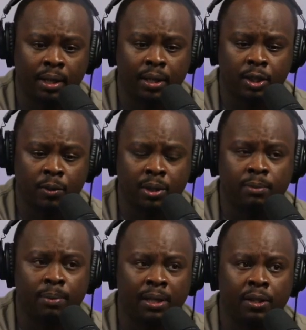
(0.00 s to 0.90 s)
So it's
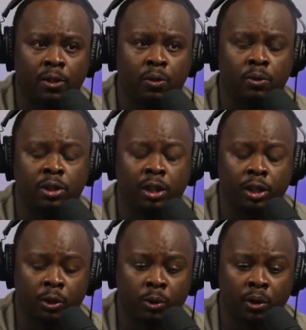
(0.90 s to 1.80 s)
meant to
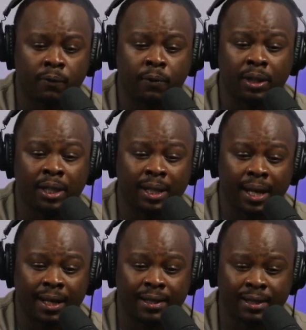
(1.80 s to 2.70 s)
secure for the
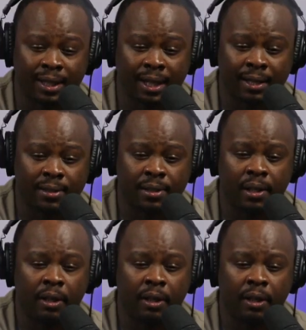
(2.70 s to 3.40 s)
United States